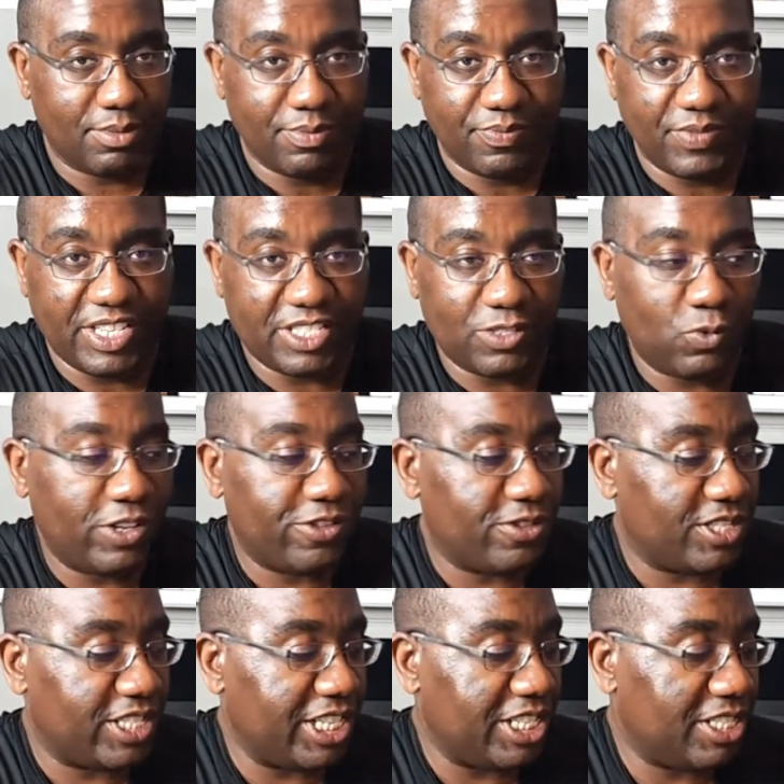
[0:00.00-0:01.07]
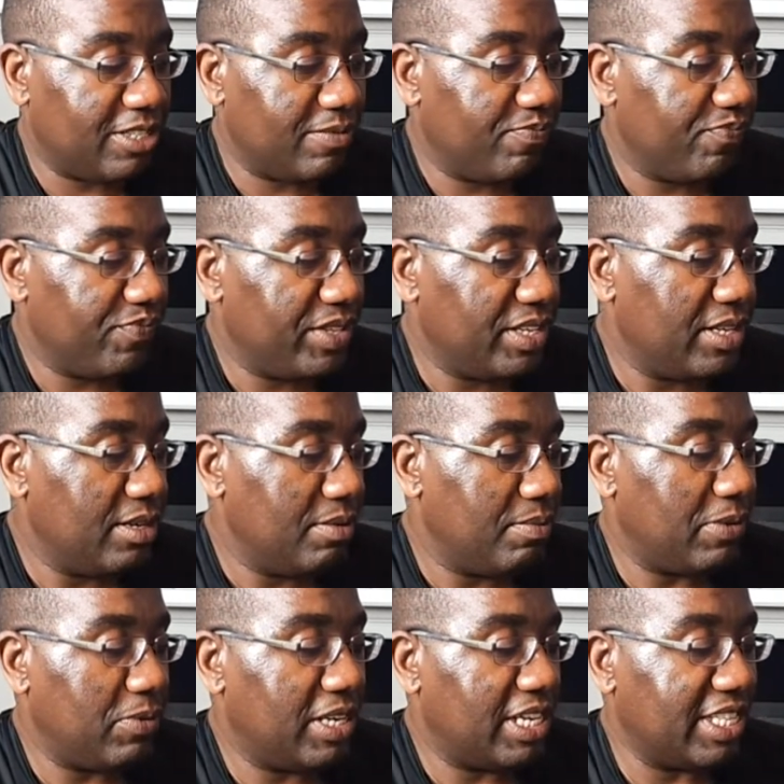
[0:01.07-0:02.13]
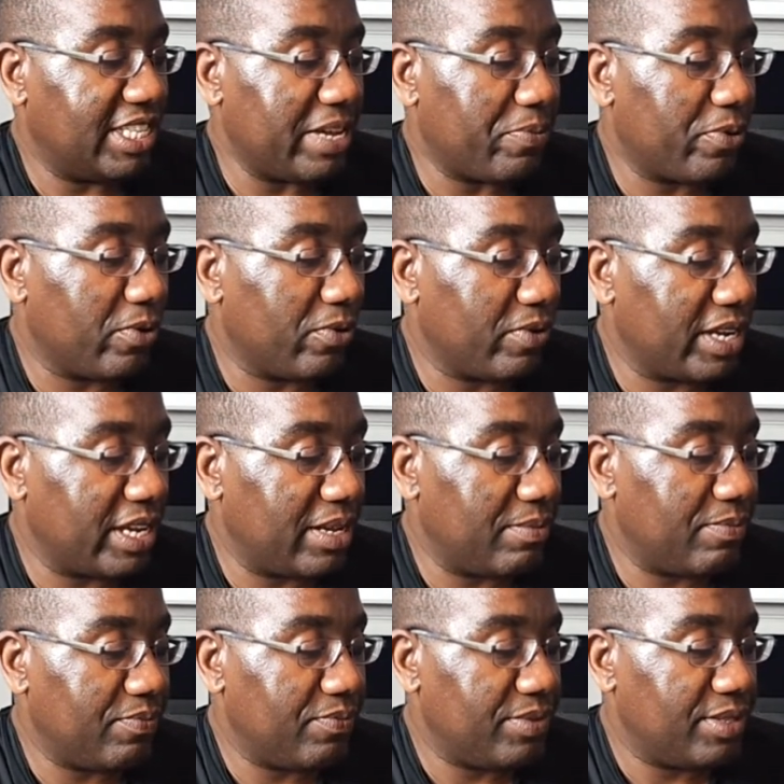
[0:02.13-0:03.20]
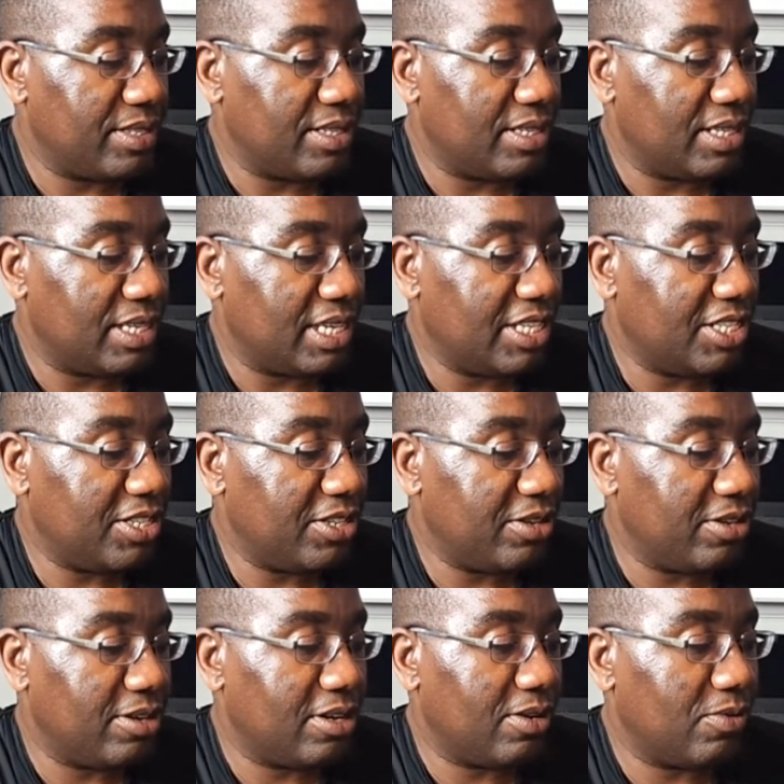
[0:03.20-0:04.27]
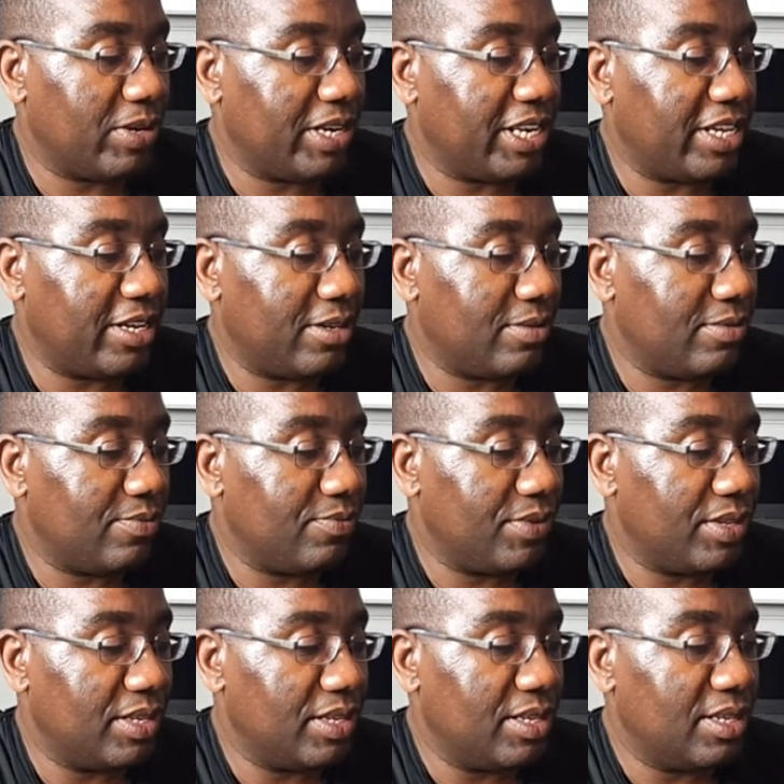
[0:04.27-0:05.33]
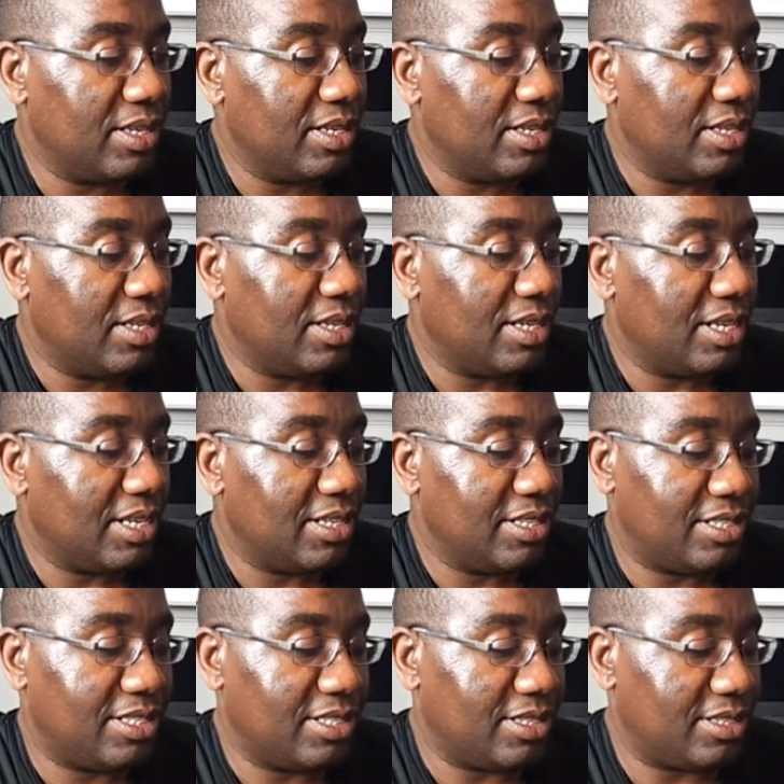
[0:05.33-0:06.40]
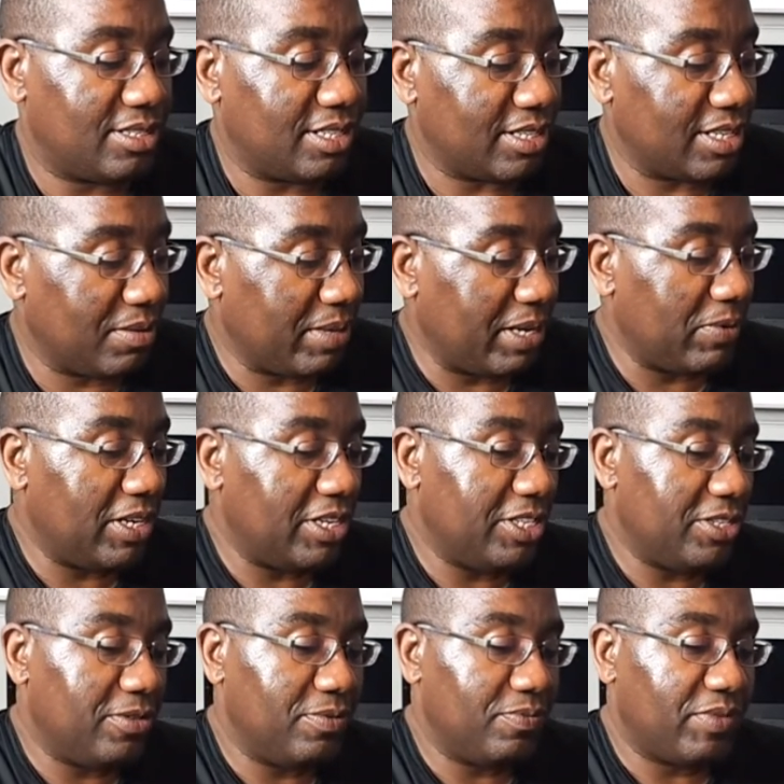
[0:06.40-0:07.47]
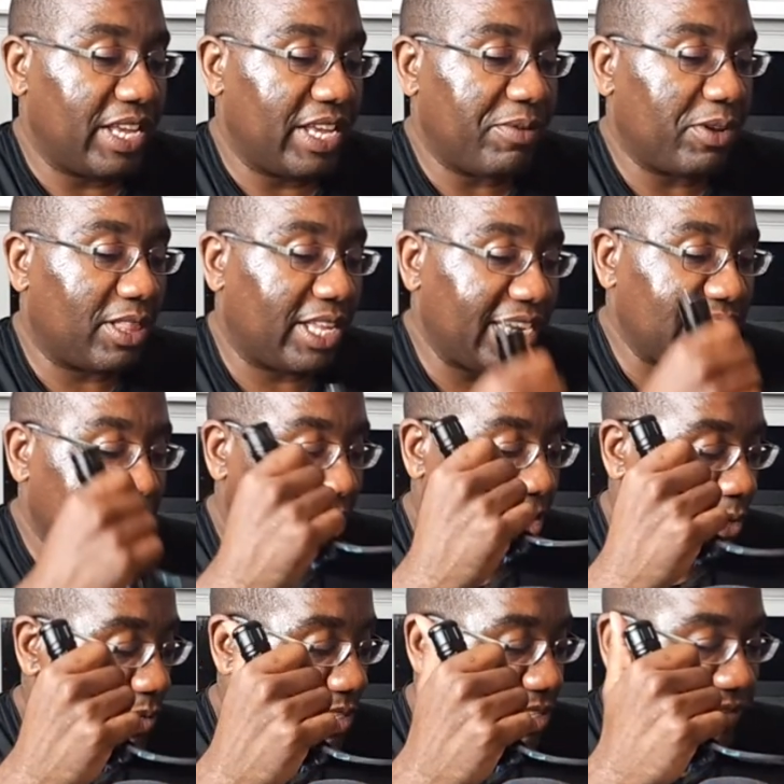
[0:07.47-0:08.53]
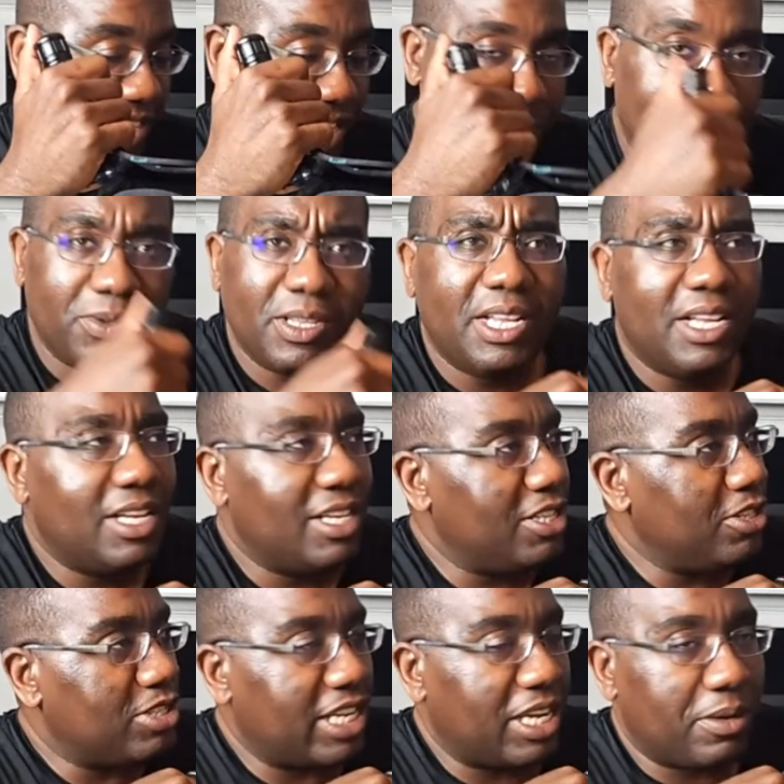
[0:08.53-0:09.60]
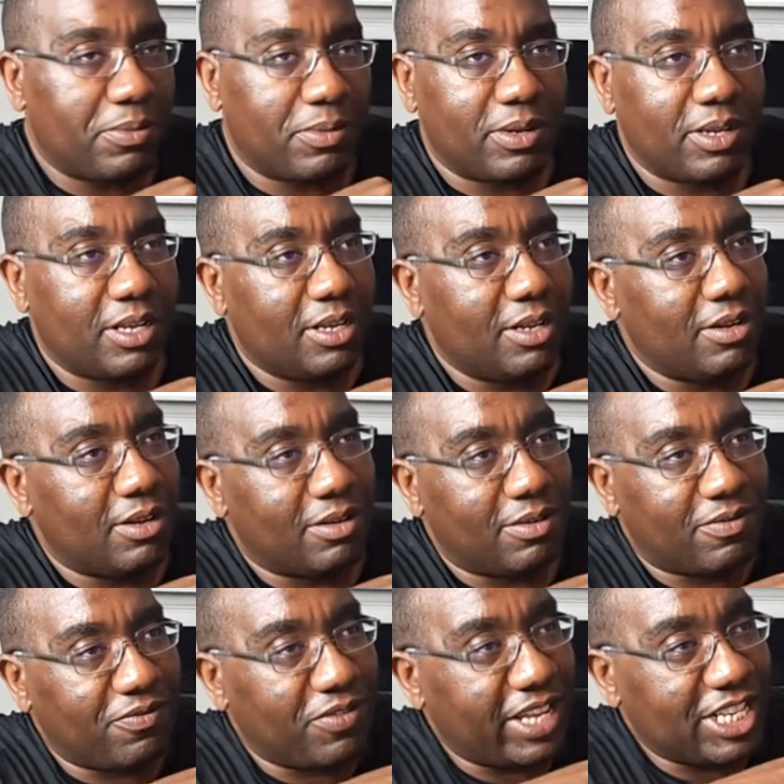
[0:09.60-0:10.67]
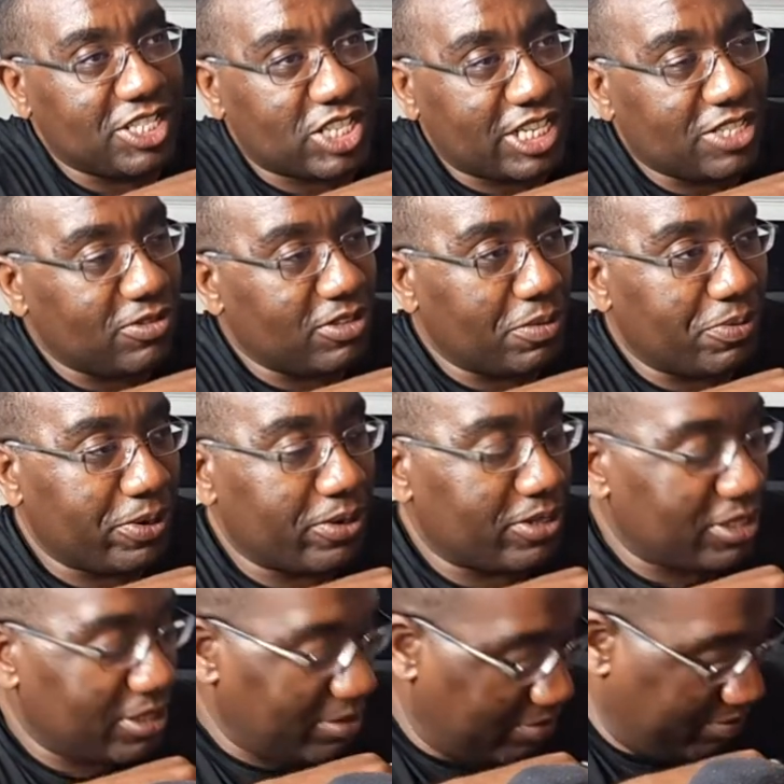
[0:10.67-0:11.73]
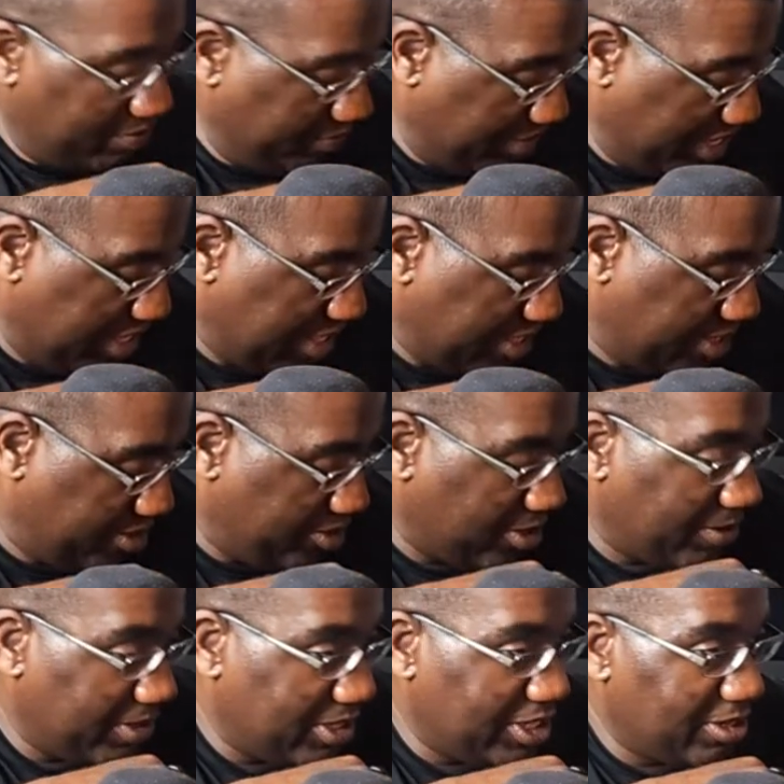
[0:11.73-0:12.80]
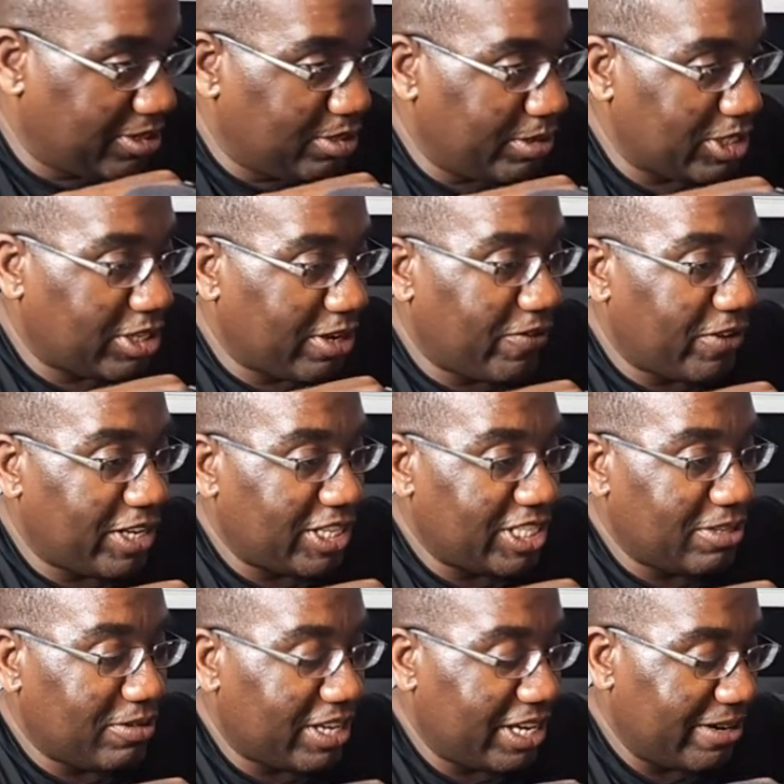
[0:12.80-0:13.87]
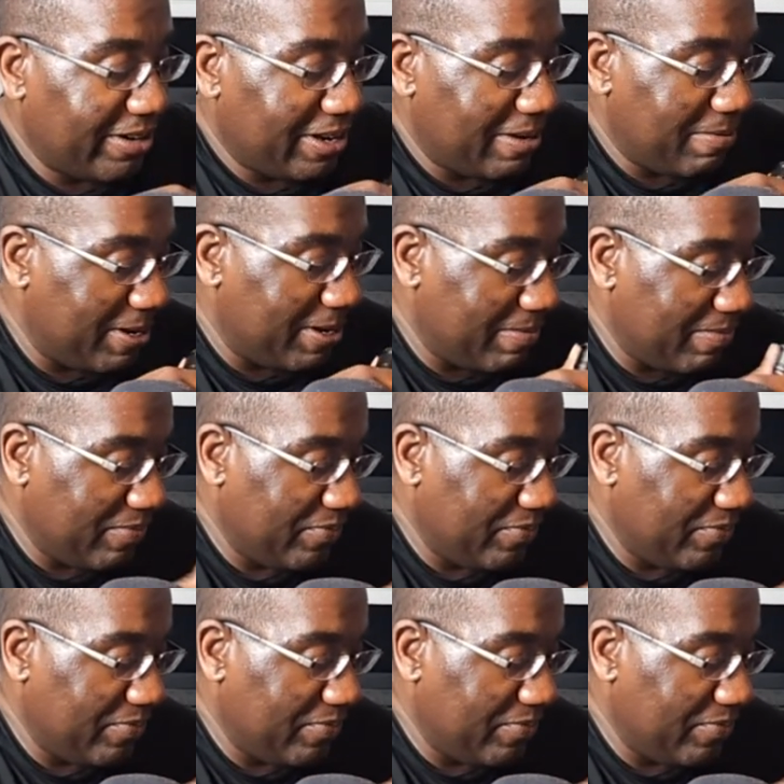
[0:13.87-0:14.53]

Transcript: That's the weather station. Might want to get that program into your uh, radio uh, is something you might want to do. Have your lights always available. You should have flashlights on your person. That's something you should always do, especially if you conceal carry. But